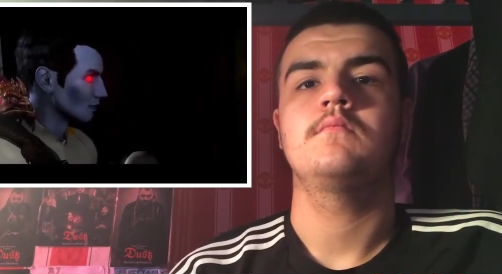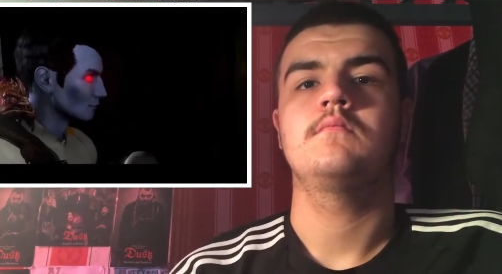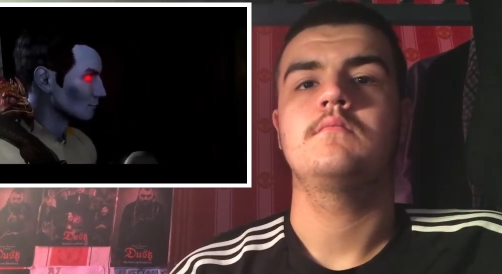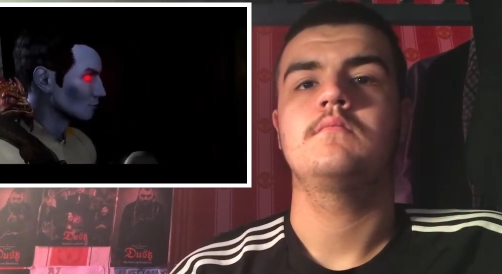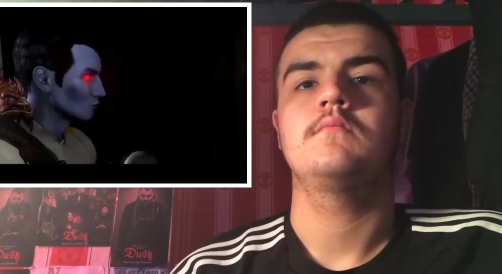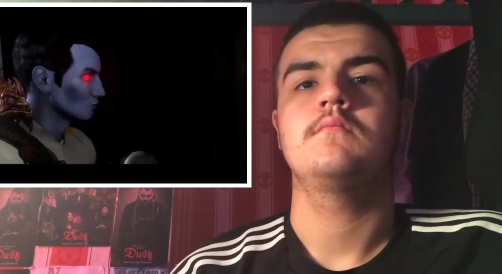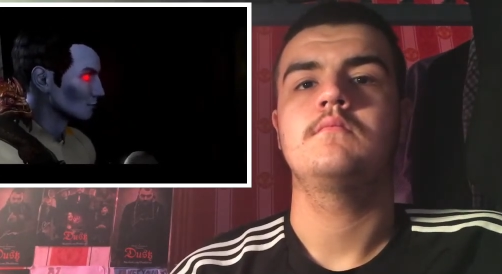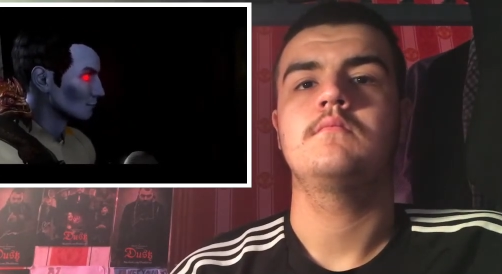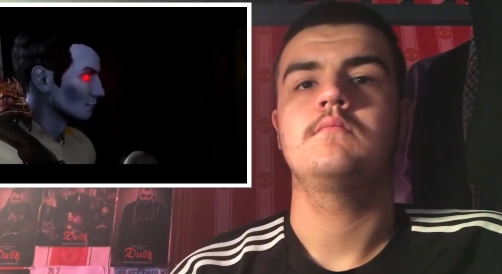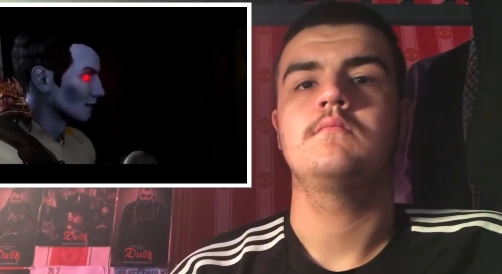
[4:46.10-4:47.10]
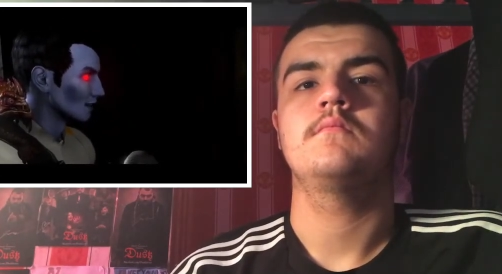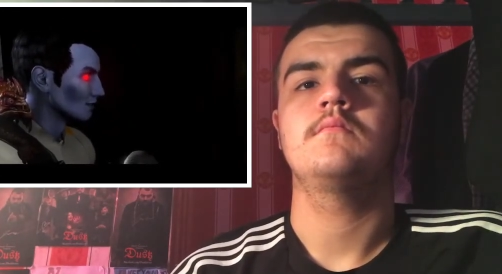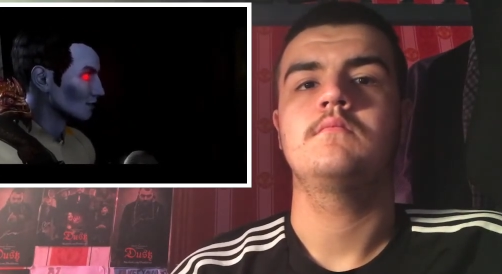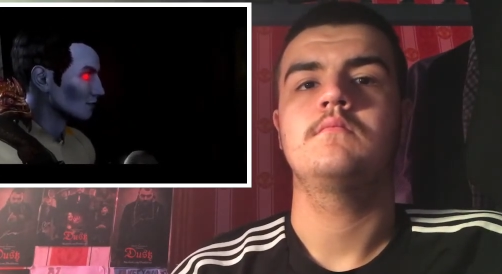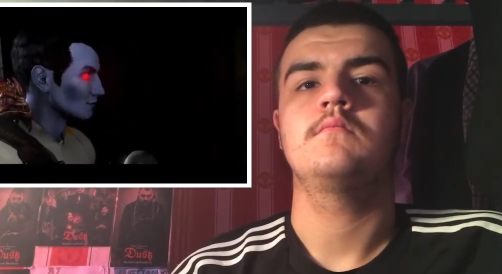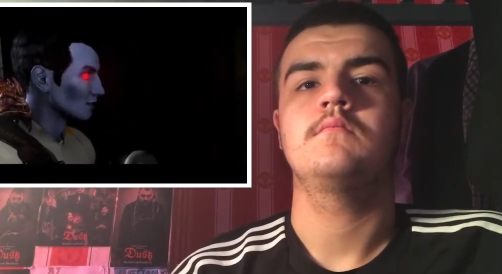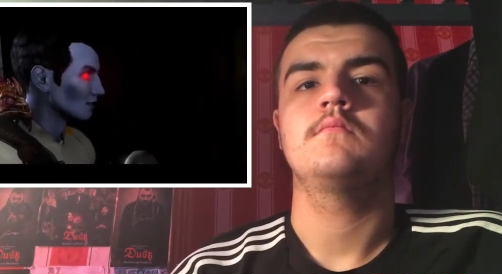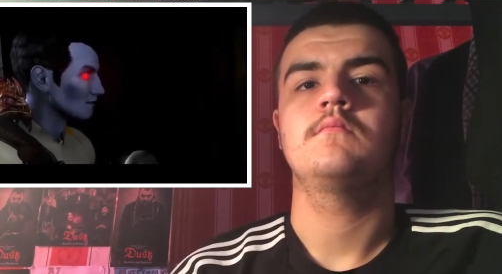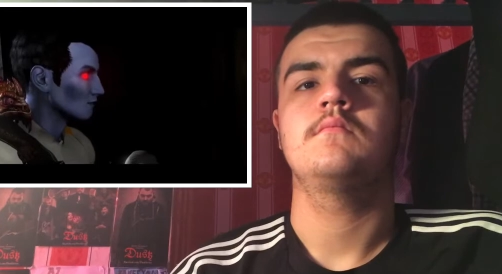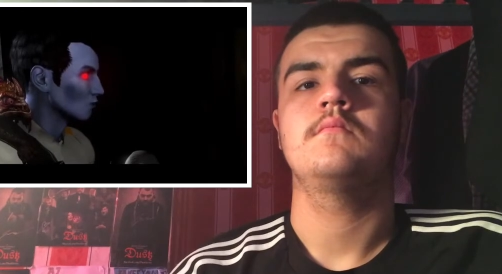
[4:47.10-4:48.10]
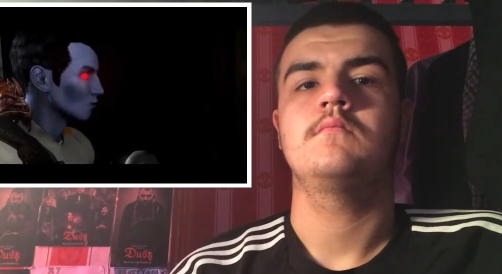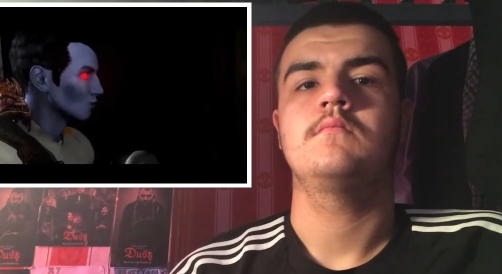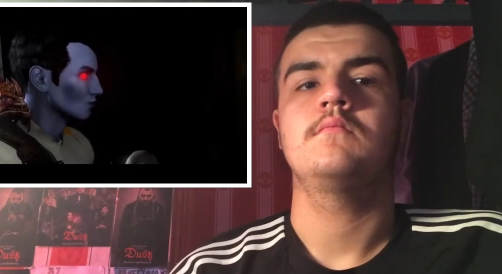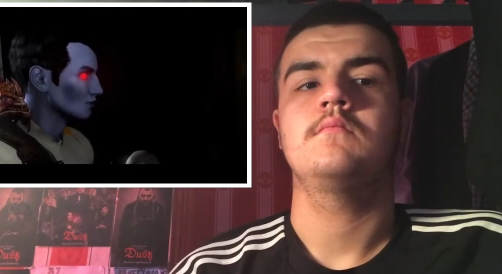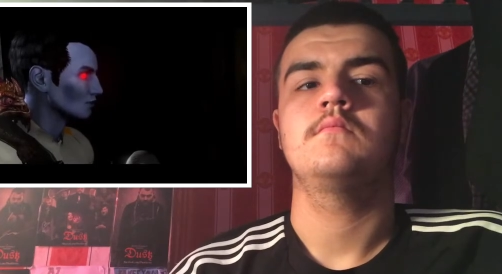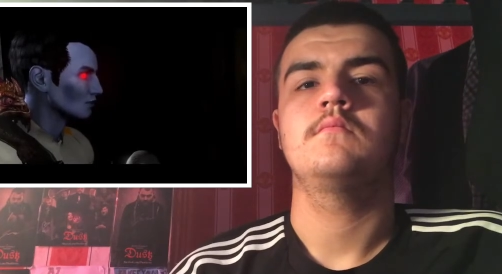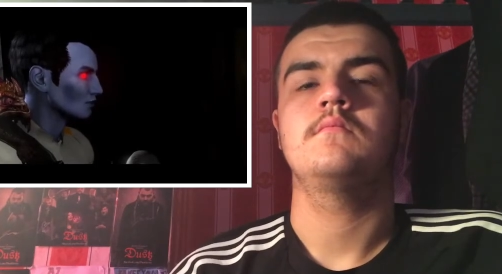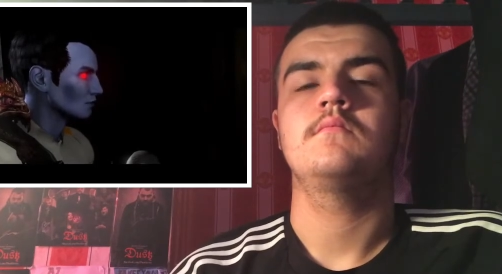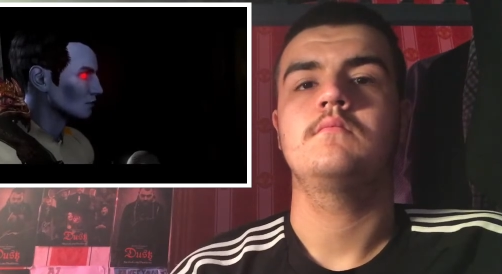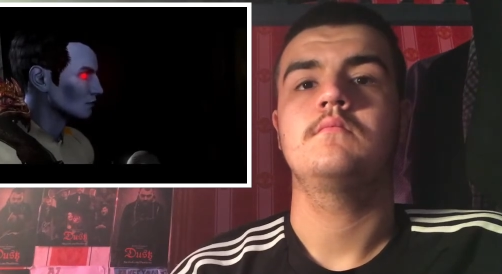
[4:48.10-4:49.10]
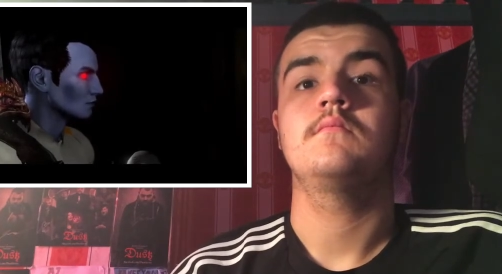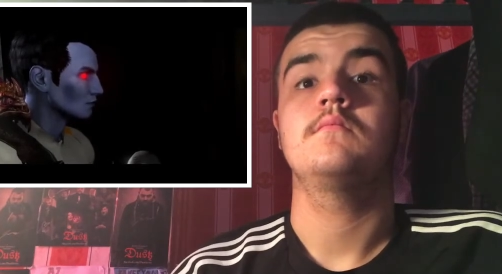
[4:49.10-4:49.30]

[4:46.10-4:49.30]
Speaker 1: They push back the force.